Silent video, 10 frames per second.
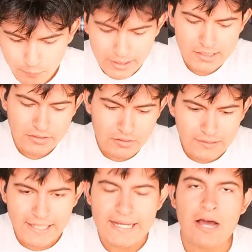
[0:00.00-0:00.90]
The way that they're
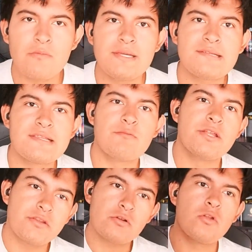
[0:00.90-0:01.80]
laid out means that
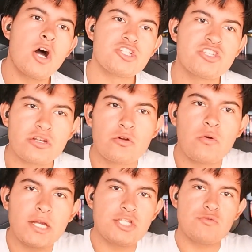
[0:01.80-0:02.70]
when they're launched, they're
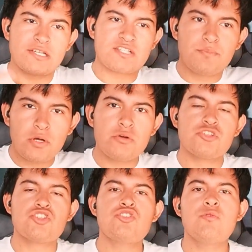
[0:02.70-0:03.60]
going to explode
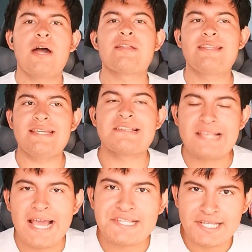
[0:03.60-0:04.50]
and shoot out in the
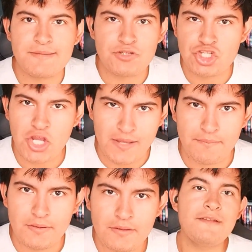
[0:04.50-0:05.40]
exact same shape.